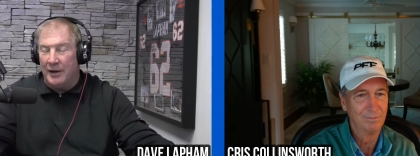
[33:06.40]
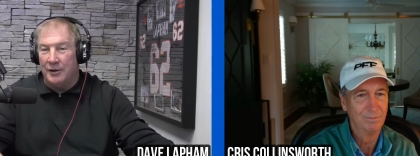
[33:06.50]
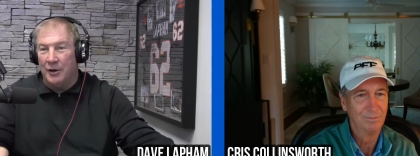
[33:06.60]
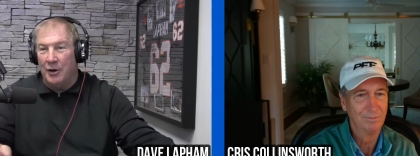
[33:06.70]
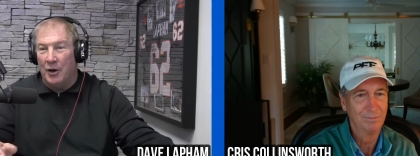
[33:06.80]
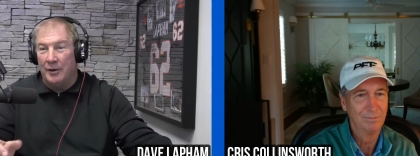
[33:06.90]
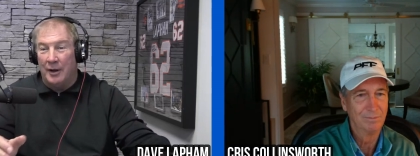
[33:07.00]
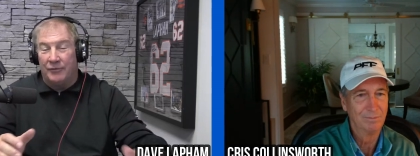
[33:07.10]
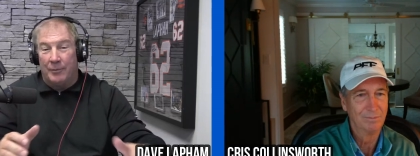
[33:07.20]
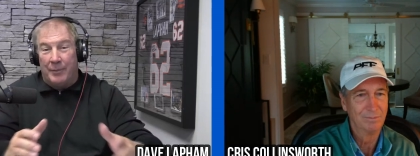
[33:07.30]
Speaker 1: You know, if the
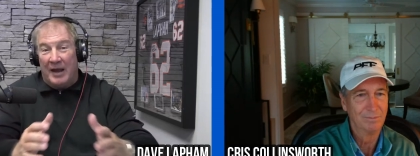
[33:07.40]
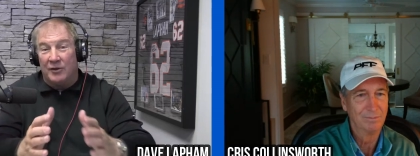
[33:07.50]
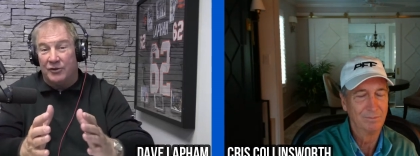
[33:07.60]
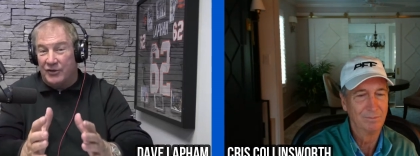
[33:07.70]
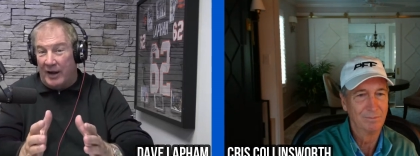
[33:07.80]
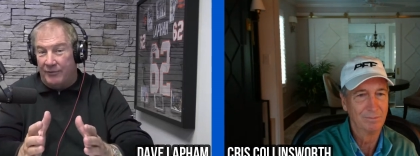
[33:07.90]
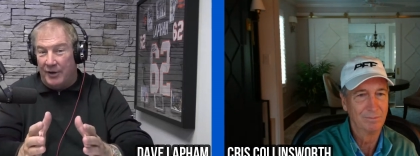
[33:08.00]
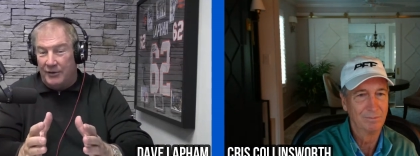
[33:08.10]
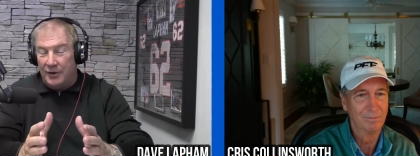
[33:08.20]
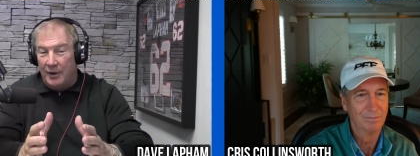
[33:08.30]
Bengals
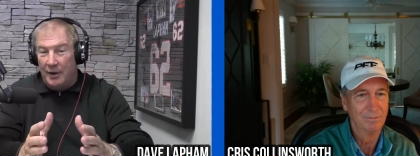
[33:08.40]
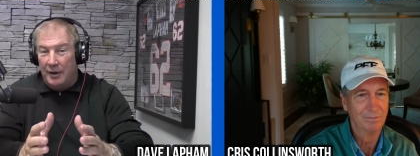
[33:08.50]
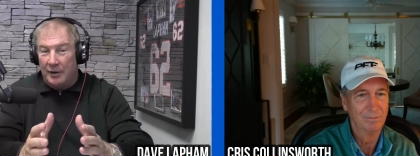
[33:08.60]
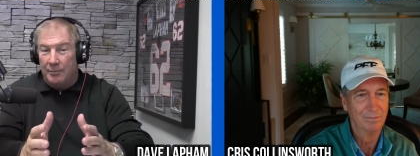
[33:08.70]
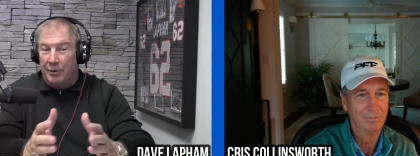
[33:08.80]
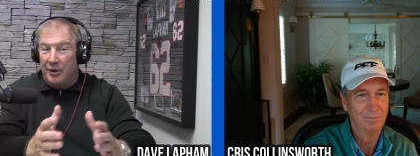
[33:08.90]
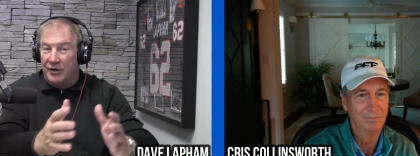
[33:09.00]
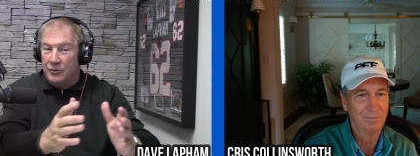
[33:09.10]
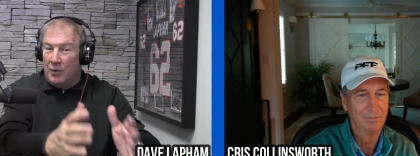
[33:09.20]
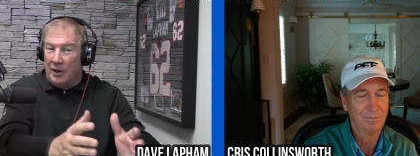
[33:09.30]
safeties can play as
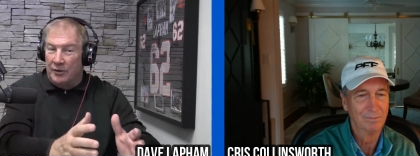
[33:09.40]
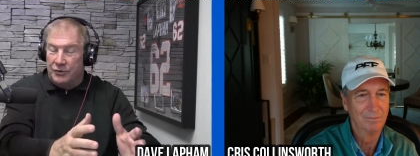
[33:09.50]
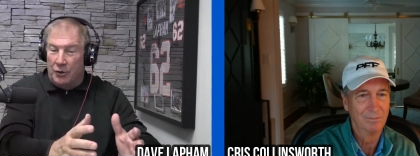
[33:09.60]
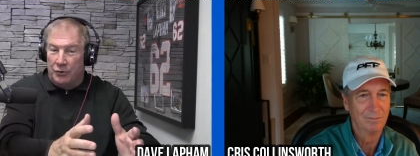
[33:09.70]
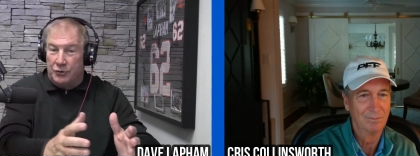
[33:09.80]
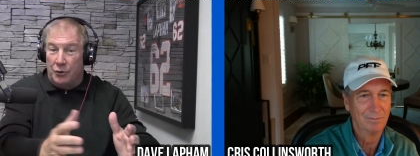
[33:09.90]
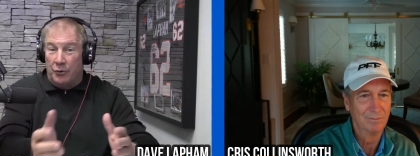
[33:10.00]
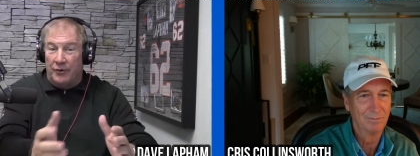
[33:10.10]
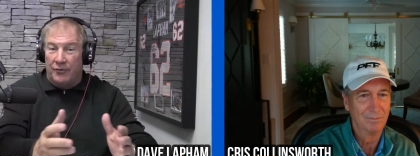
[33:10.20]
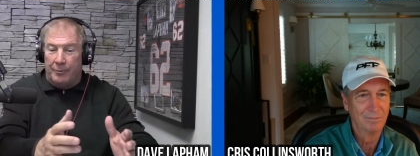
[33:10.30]
well as those two, or
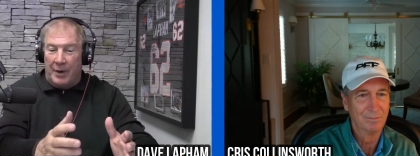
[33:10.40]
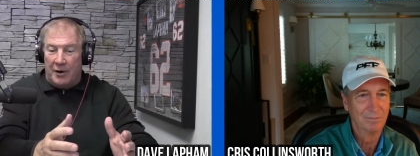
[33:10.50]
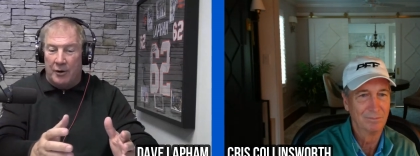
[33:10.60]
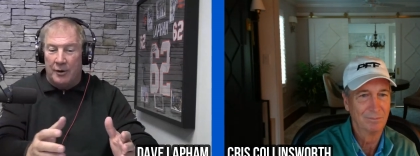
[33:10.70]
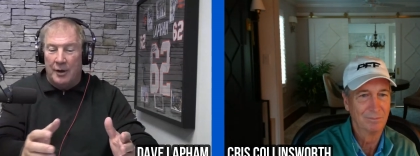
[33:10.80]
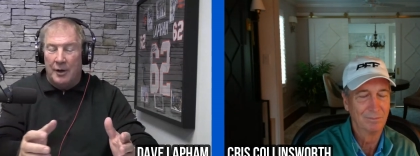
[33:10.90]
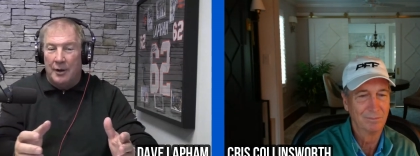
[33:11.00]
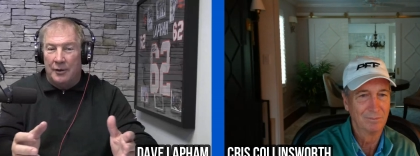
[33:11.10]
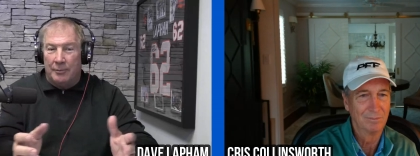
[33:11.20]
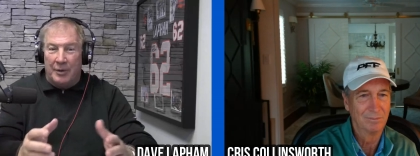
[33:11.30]
even better,
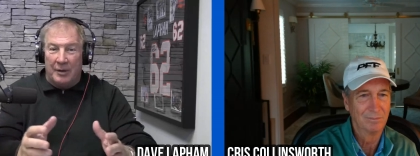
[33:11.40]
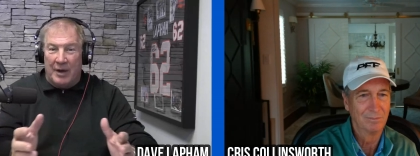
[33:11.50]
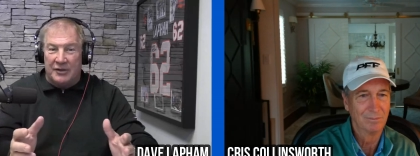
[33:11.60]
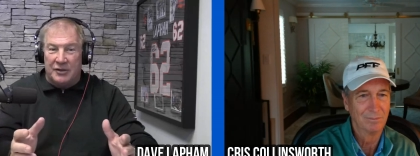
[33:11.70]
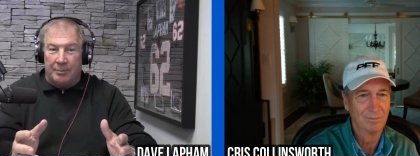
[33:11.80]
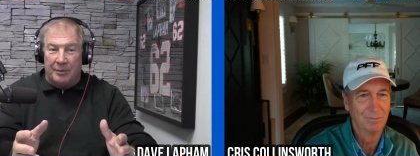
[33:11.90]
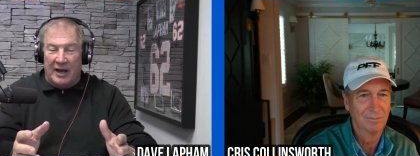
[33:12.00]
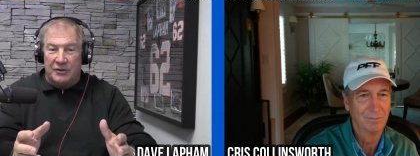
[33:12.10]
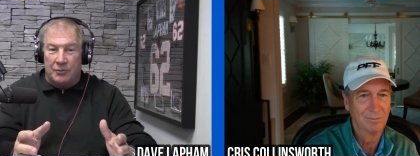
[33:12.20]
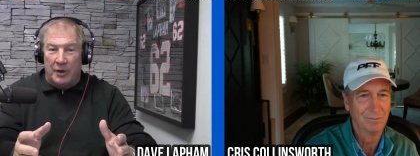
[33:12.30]
the big matchup
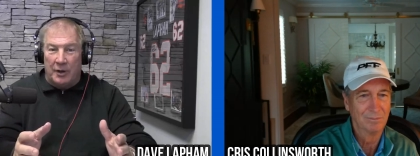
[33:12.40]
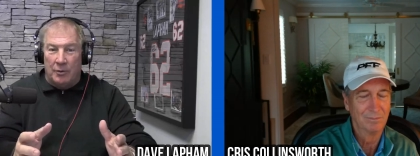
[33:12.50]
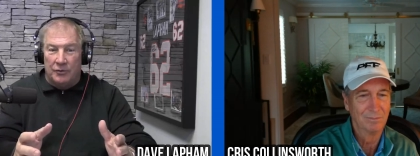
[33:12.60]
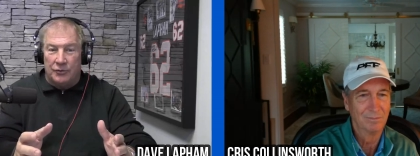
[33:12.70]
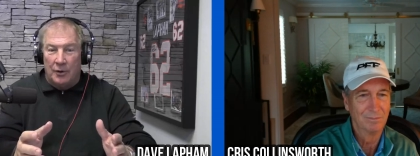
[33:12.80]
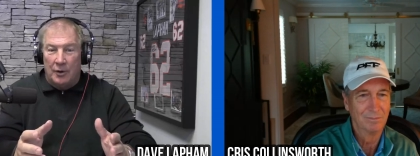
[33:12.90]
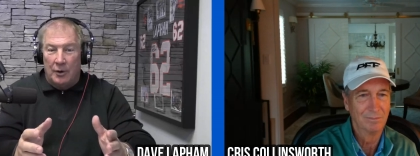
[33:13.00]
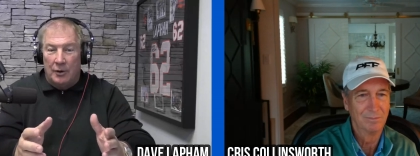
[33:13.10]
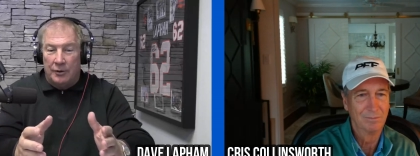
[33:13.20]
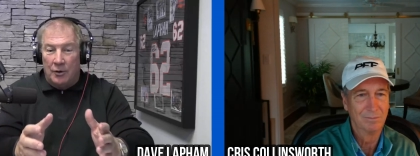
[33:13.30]
last week was,
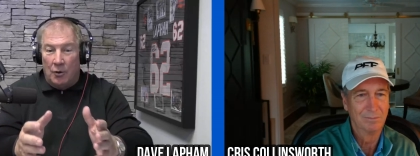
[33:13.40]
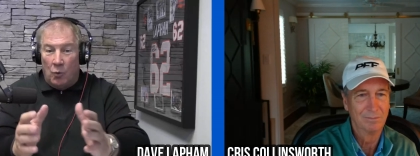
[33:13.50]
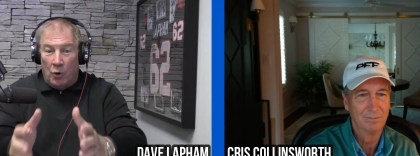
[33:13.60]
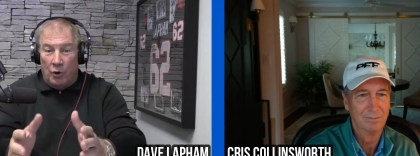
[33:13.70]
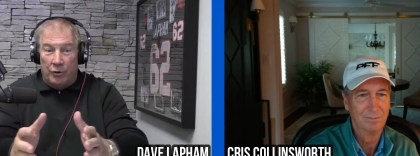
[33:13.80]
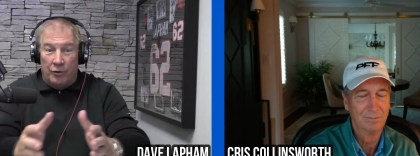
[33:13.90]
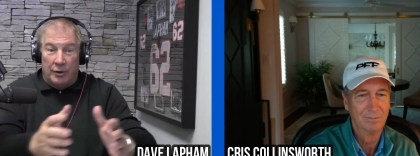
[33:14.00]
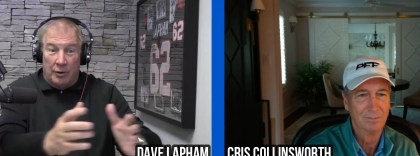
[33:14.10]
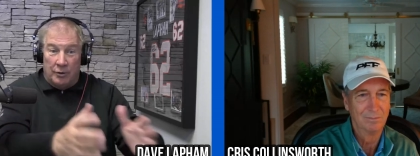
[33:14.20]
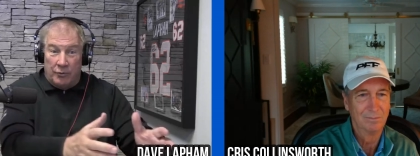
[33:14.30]
you know, Warner and,
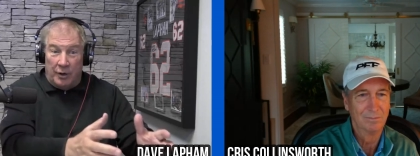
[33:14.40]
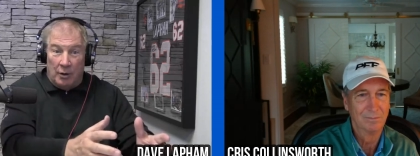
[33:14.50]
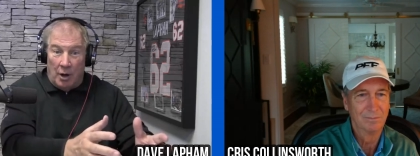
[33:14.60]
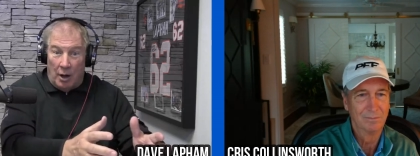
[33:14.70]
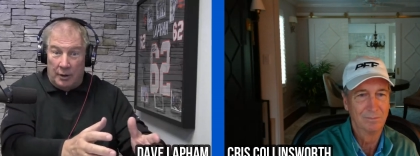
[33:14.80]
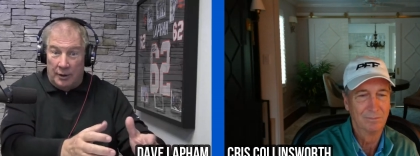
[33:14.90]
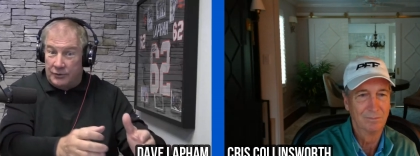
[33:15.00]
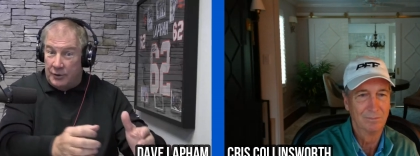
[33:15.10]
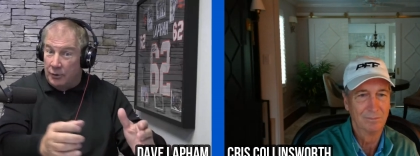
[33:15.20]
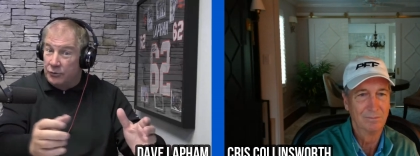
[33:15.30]
and Greenlaw. It,
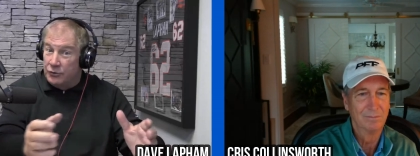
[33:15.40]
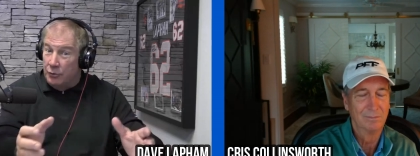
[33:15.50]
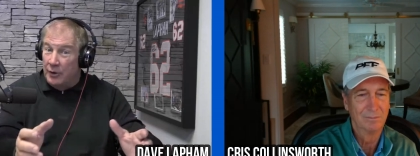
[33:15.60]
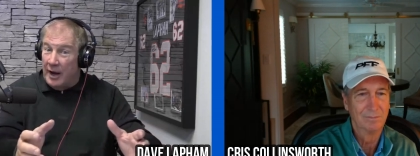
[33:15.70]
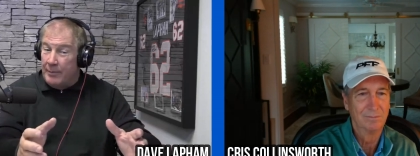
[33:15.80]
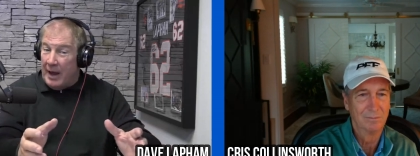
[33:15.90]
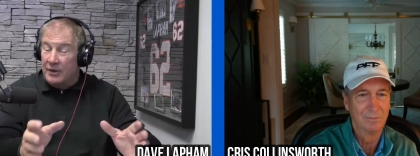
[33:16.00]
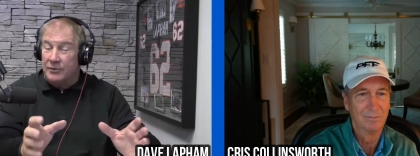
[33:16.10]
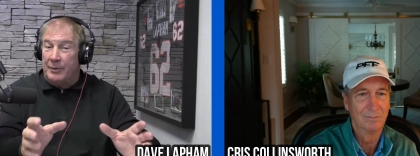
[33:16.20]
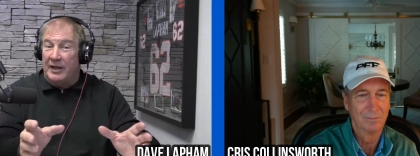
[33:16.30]
those two linebacks,
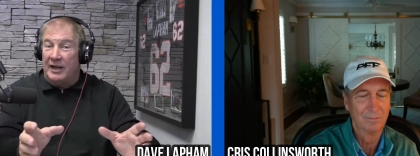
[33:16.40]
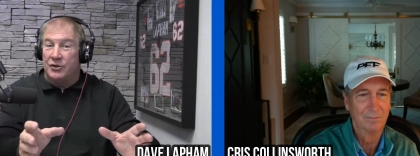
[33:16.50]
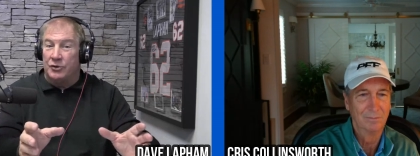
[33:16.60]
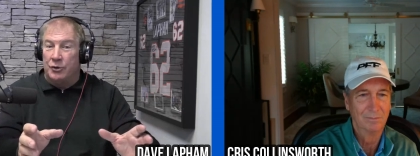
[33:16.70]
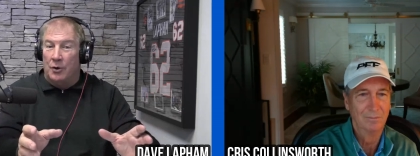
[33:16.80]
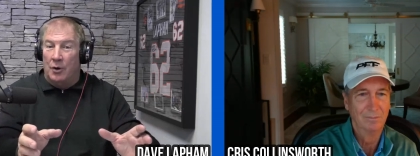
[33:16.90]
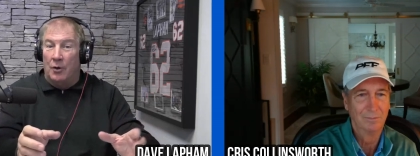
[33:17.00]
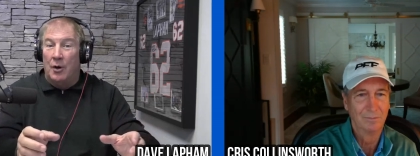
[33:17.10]
man, that's a duo.